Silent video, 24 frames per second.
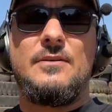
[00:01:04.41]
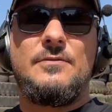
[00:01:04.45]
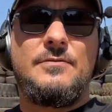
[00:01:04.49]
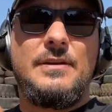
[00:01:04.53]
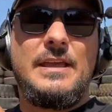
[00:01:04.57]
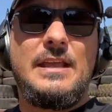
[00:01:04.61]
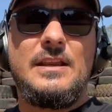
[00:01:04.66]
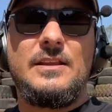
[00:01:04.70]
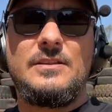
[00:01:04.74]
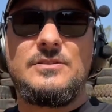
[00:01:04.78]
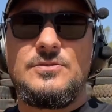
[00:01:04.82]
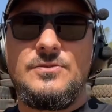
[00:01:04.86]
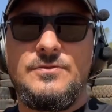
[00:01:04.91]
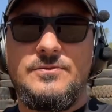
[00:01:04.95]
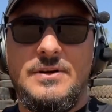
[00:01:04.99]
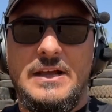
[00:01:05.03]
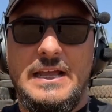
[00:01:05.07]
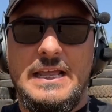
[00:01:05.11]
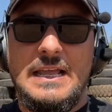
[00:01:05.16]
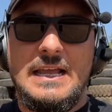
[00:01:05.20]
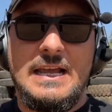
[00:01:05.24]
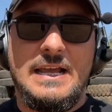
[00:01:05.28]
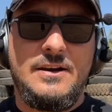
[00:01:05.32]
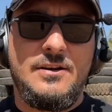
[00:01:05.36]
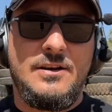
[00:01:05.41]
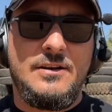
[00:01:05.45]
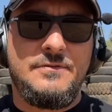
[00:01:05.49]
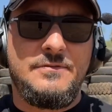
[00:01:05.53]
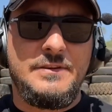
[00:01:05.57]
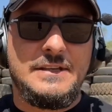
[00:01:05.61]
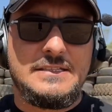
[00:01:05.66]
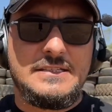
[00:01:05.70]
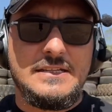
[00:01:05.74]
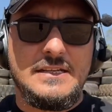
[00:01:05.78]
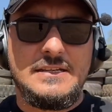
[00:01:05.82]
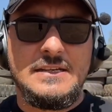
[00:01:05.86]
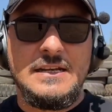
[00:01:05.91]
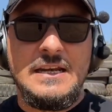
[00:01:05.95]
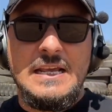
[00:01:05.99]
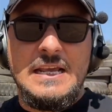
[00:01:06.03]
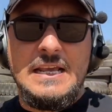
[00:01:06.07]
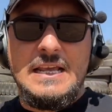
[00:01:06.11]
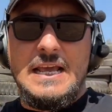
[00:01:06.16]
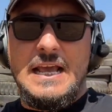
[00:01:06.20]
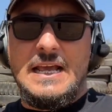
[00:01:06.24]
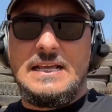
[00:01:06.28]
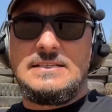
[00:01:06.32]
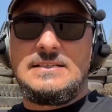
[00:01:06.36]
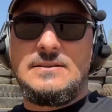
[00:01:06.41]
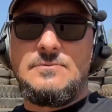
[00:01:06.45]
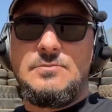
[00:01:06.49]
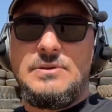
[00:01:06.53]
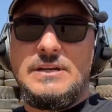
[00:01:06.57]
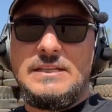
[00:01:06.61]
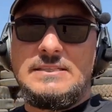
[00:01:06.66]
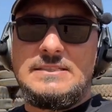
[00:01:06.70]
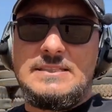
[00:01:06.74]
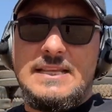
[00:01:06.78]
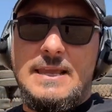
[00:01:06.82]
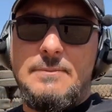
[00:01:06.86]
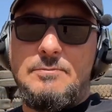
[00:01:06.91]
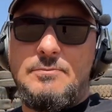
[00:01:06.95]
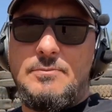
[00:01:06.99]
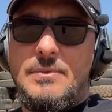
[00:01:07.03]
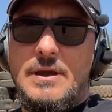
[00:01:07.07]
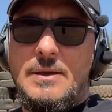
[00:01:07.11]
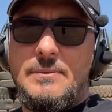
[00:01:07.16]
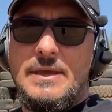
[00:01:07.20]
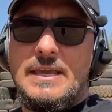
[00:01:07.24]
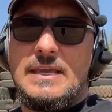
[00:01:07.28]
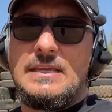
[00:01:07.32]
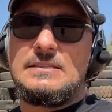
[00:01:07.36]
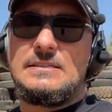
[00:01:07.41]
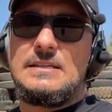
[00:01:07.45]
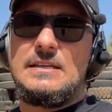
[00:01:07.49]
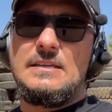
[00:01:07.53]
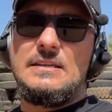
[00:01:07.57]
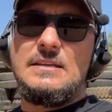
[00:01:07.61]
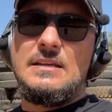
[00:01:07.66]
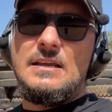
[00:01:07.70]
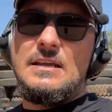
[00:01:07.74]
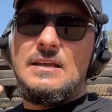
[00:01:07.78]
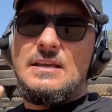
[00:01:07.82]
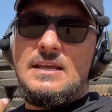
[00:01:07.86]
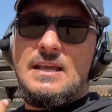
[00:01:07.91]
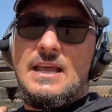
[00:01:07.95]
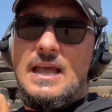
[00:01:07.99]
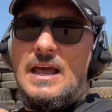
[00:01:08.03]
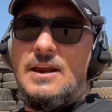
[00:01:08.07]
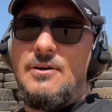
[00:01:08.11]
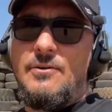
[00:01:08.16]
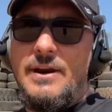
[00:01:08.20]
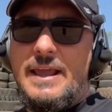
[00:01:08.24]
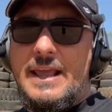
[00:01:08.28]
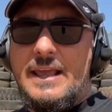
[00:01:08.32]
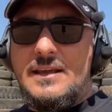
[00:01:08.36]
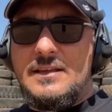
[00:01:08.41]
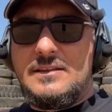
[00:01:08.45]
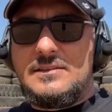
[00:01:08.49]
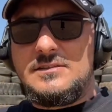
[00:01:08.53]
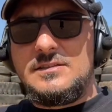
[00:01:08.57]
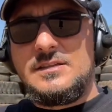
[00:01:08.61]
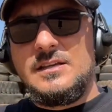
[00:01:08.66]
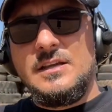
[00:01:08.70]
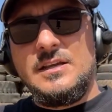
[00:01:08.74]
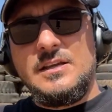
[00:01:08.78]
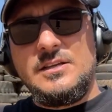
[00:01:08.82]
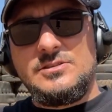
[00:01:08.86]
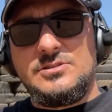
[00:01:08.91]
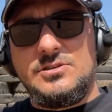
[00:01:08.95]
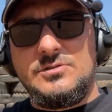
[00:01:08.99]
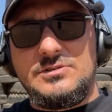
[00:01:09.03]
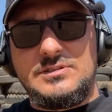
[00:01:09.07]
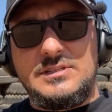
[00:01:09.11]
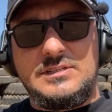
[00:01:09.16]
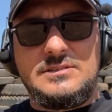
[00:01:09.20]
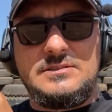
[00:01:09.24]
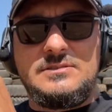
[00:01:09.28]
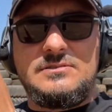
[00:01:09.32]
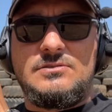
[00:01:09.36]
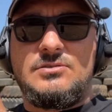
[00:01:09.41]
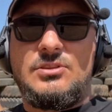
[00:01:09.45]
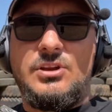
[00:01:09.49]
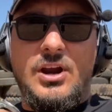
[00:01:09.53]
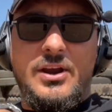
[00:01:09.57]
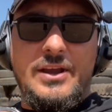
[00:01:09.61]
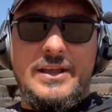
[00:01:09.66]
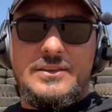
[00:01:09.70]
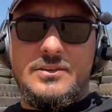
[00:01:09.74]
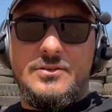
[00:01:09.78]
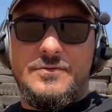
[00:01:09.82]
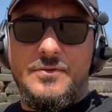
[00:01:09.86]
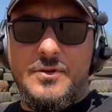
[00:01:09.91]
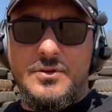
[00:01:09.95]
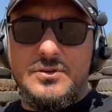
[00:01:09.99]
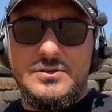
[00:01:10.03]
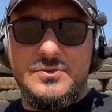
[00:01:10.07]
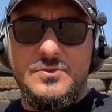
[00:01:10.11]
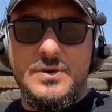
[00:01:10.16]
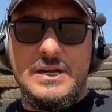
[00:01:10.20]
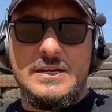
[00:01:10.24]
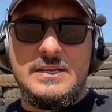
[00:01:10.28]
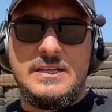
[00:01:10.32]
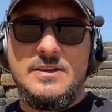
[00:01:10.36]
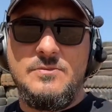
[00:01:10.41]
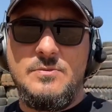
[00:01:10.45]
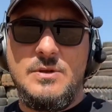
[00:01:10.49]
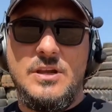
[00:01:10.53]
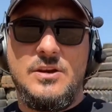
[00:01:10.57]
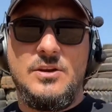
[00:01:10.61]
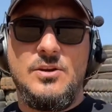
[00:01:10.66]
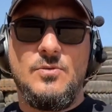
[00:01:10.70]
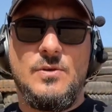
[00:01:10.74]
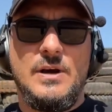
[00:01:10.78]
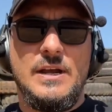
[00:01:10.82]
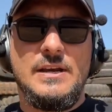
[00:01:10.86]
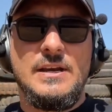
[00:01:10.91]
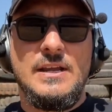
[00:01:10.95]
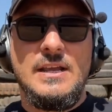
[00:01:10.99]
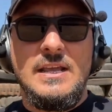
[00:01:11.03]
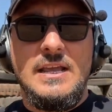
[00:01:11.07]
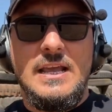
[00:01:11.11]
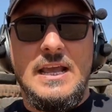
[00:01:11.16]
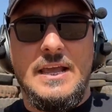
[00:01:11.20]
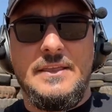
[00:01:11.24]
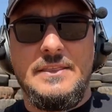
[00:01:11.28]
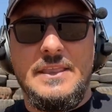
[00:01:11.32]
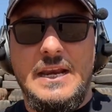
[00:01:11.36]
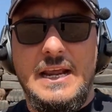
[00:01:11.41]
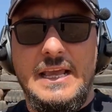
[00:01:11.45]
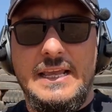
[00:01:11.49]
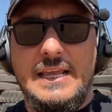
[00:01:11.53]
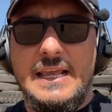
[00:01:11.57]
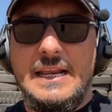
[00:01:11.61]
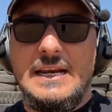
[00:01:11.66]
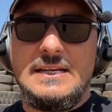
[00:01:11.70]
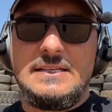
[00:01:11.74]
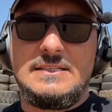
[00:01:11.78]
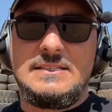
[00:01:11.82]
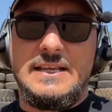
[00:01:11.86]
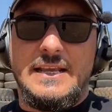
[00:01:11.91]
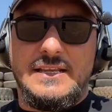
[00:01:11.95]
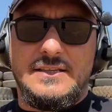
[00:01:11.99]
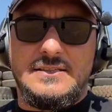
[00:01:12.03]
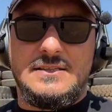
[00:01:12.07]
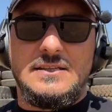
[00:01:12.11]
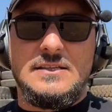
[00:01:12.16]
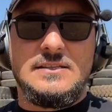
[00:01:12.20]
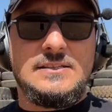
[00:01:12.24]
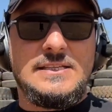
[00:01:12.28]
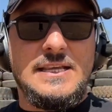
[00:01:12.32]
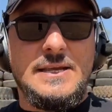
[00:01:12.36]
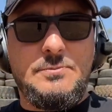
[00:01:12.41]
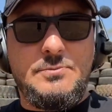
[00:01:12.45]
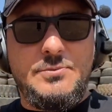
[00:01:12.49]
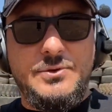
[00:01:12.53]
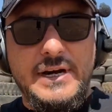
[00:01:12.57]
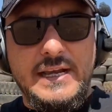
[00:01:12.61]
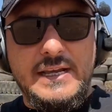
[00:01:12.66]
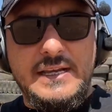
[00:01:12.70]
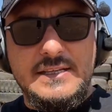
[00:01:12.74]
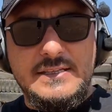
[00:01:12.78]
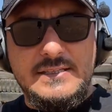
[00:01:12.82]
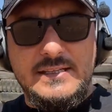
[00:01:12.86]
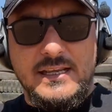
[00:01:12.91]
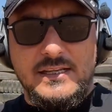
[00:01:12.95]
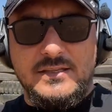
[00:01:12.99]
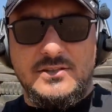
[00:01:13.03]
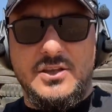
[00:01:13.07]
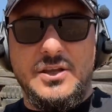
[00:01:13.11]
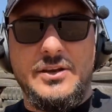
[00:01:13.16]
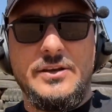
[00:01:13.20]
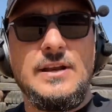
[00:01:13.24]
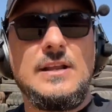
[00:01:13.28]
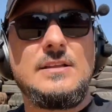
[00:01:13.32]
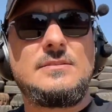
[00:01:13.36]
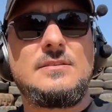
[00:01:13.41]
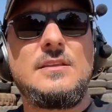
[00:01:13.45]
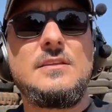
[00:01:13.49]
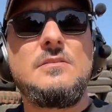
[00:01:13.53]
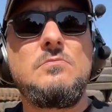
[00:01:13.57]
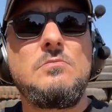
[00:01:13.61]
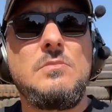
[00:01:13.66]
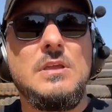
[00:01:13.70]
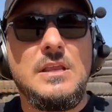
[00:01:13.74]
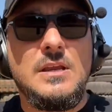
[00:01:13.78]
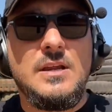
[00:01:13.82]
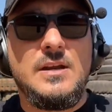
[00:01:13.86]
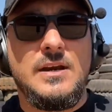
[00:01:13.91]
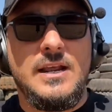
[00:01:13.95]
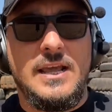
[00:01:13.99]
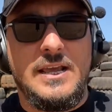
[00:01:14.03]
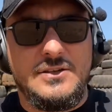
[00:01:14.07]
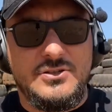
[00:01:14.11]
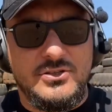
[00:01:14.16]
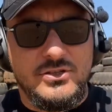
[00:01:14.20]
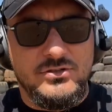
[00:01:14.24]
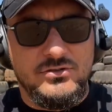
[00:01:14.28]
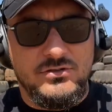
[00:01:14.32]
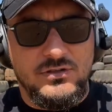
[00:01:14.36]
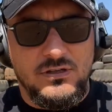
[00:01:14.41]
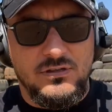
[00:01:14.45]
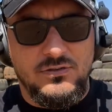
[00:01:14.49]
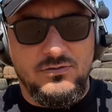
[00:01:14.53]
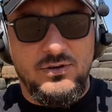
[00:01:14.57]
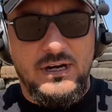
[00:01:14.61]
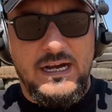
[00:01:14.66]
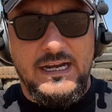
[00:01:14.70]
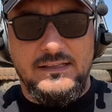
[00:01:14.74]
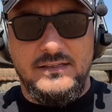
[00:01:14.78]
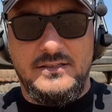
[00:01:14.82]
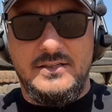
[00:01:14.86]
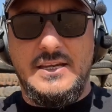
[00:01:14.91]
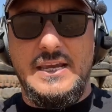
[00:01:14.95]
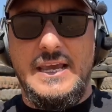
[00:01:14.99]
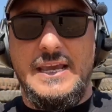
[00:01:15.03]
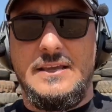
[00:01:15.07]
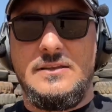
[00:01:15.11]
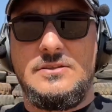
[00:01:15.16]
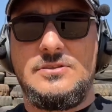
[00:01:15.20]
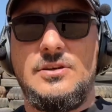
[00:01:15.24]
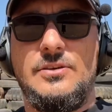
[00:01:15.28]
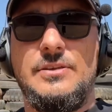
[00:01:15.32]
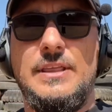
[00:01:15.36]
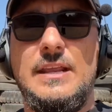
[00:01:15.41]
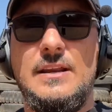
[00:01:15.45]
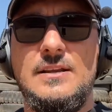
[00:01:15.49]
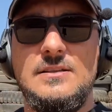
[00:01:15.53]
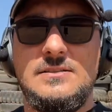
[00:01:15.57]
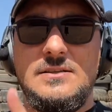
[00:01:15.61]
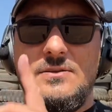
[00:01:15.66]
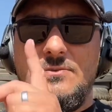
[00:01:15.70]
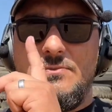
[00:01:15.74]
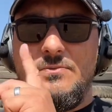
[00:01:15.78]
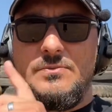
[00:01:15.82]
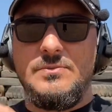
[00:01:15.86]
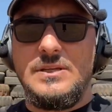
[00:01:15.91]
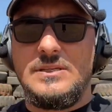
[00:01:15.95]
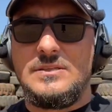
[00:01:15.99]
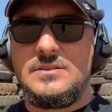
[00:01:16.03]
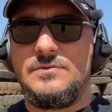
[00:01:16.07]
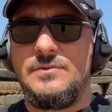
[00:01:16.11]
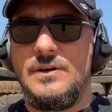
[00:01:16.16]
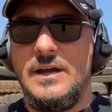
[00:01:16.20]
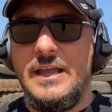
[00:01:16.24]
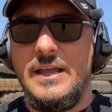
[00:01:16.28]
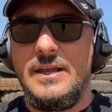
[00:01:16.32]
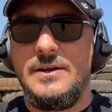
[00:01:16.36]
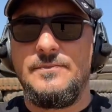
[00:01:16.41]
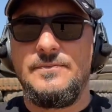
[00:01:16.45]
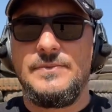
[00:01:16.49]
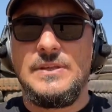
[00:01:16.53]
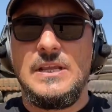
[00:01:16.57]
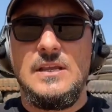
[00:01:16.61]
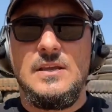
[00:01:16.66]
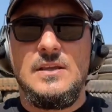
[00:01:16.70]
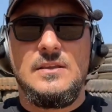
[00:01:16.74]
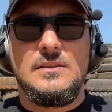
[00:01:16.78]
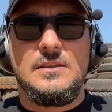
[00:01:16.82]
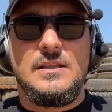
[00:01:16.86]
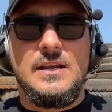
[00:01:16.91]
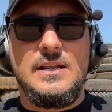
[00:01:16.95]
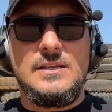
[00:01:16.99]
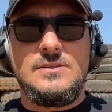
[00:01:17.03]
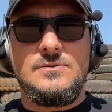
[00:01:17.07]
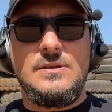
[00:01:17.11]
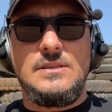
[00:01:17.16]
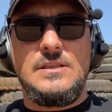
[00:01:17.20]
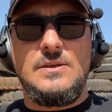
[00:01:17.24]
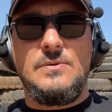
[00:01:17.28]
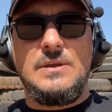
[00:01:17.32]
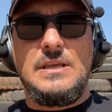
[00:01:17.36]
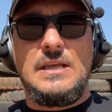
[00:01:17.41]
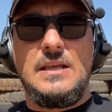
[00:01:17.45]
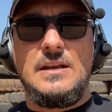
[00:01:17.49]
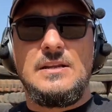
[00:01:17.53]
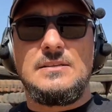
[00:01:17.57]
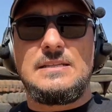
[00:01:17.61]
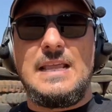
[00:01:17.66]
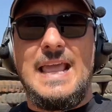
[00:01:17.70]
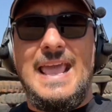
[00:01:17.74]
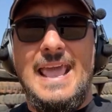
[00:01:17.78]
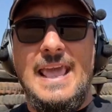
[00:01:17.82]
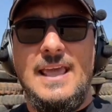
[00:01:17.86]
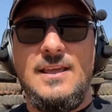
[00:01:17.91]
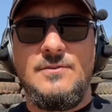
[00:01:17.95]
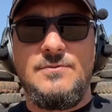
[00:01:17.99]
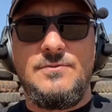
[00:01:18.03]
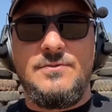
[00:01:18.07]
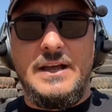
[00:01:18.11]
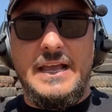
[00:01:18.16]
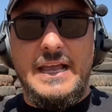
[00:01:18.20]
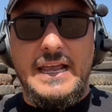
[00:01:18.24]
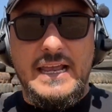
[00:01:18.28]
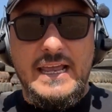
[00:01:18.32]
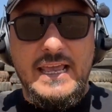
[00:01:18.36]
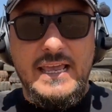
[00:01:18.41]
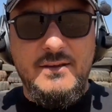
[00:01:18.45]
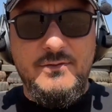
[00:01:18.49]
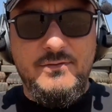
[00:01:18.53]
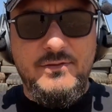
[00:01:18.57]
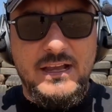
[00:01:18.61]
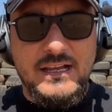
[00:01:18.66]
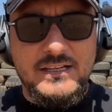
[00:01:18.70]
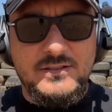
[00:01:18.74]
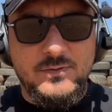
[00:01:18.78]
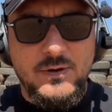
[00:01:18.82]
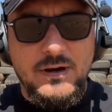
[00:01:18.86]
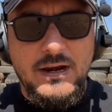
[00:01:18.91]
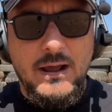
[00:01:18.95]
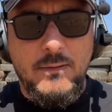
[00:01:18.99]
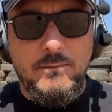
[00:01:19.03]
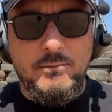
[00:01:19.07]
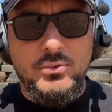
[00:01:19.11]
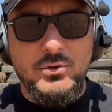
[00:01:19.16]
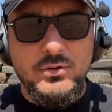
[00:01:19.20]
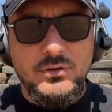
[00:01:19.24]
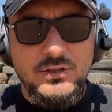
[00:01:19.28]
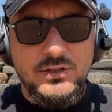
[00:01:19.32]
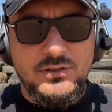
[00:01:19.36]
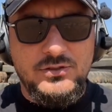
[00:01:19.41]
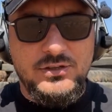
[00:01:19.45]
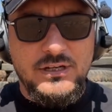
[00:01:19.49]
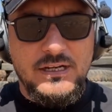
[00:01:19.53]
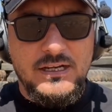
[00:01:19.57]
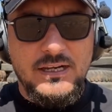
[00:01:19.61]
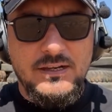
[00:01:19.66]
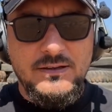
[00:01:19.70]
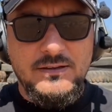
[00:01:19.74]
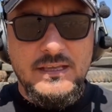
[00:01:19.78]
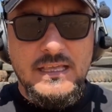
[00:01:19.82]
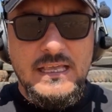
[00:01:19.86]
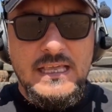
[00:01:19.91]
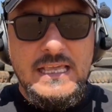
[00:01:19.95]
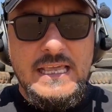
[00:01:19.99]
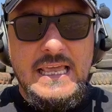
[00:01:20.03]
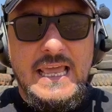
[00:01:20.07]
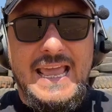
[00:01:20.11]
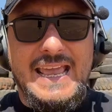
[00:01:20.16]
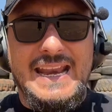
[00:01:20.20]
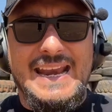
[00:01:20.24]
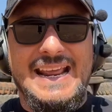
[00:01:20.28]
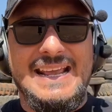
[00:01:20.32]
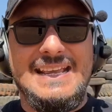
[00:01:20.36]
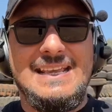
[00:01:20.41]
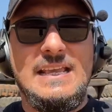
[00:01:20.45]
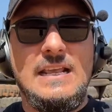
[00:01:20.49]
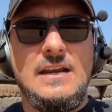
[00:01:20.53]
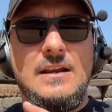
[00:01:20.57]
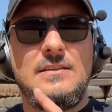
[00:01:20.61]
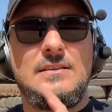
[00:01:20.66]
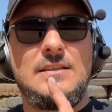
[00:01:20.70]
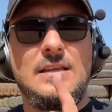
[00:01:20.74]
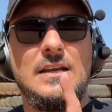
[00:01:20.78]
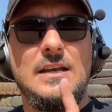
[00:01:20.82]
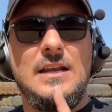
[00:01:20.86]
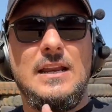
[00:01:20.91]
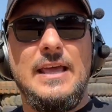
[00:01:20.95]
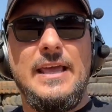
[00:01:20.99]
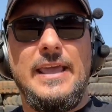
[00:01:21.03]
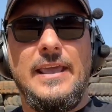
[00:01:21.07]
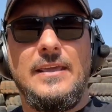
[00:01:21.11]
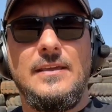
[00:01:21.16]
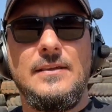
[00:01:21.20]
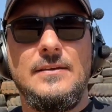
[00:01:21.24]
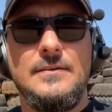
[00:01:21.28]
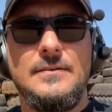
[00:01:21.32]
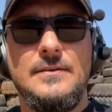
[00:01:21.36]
failure to fire. How do I fix it? I simply tap my magazine, I rack it to throw out the faulty one, give me a new one, and then I can assess. Tap, rack, assess, known as the immediate action drill. Right, okay, so that is a misfire. The next one that we get is a hang fire. A hang fire is when I pull the trigger and I get a delay.